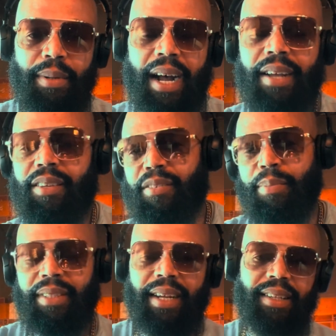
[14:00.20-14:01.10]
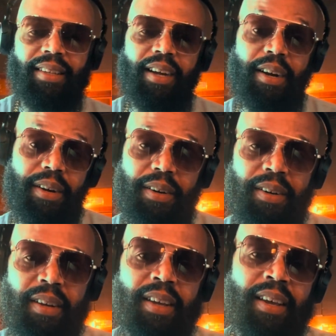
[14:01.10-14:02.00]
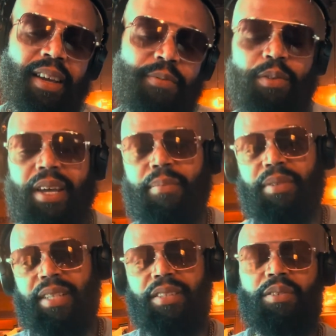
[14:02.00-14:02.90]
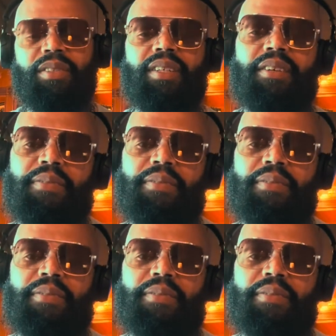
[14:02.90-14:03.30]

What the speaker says: how you gonna protect her if you can't protect yourself?